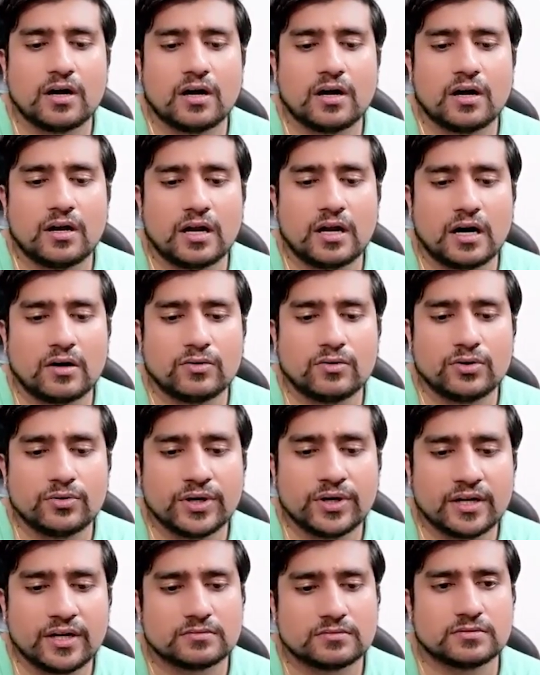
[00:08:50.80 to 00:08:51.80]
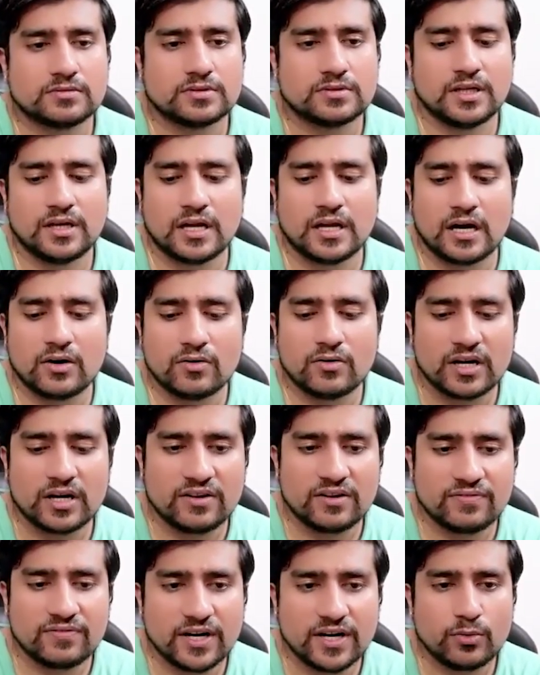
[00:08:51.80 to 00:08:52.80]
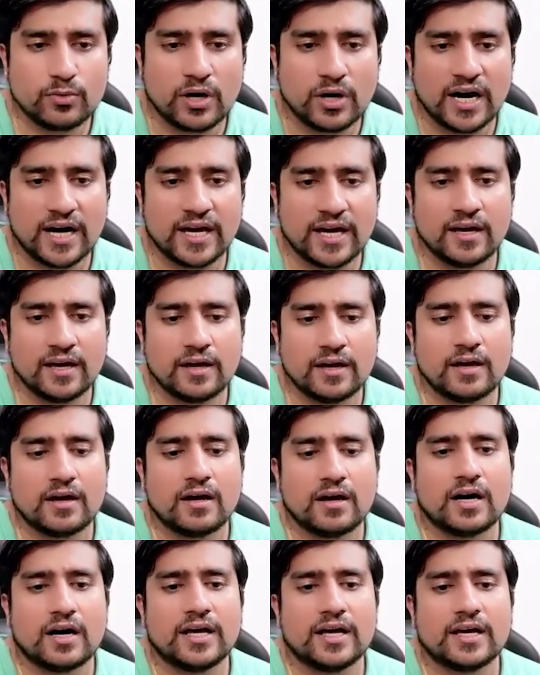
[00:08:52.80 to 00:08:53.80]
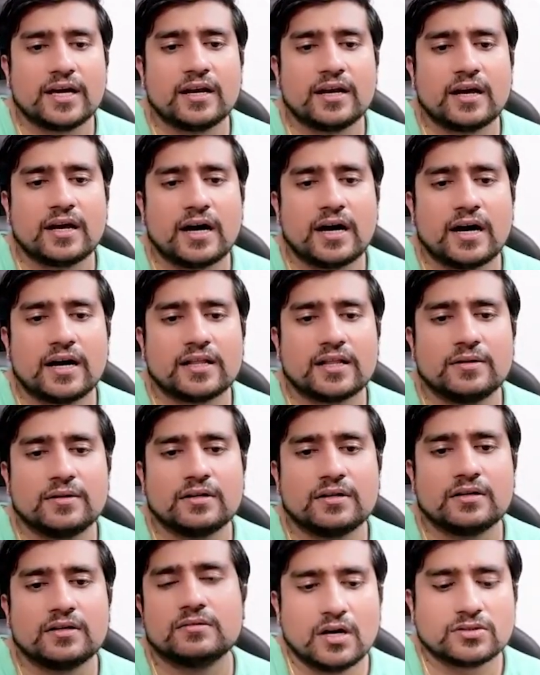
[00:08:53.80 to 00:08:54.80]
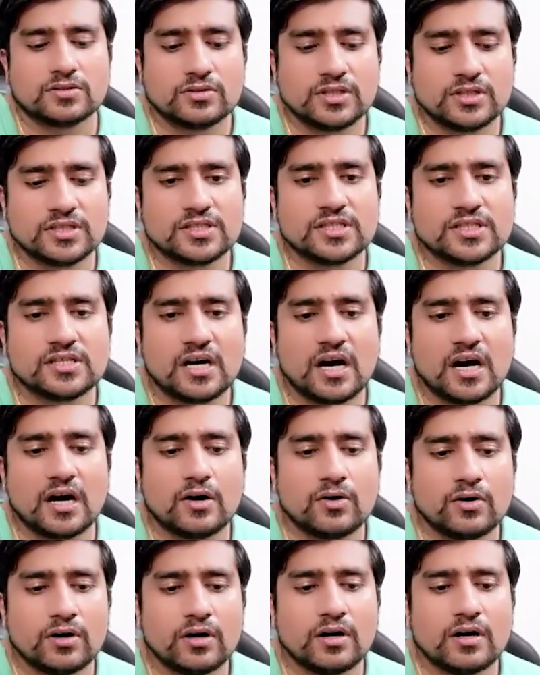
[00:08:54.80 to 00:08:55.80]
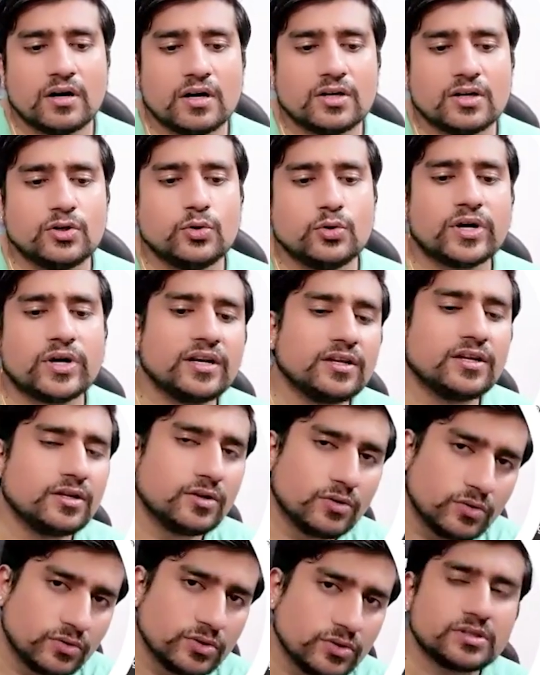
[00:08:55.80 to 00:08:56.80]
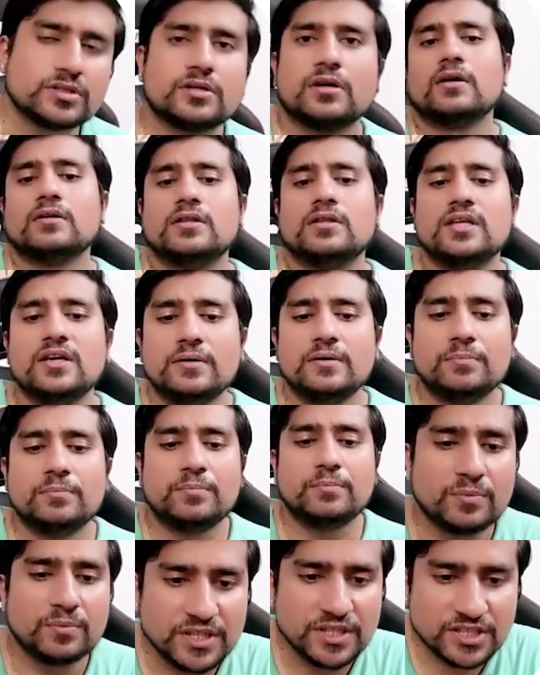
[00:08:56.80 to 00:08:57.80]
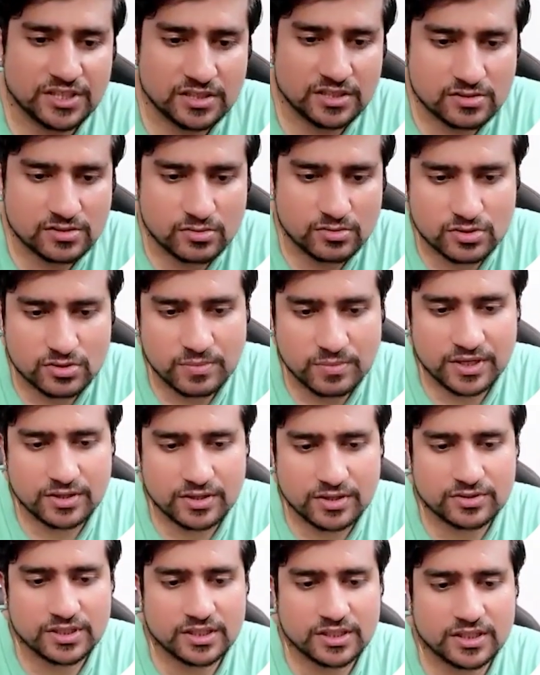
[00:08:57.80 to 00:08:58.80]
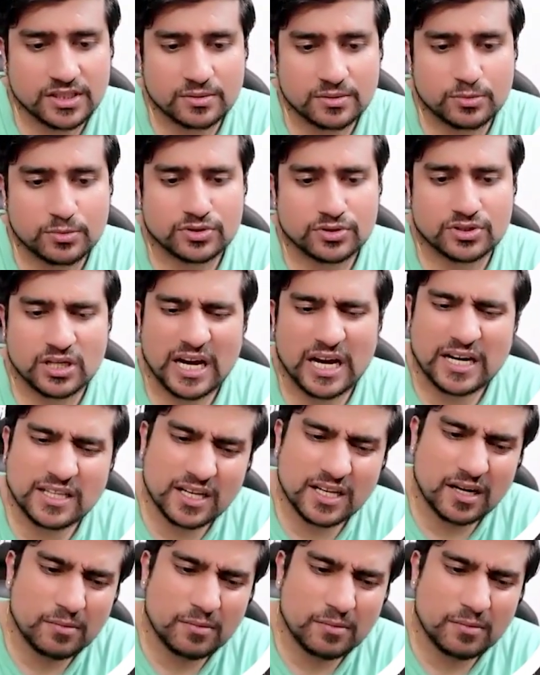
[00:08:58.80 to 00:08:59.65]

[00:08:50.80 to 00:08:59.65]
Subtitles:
now do it, see now if I do I can add the, so this is how you can use the permissions also by using the CHMode. See, and there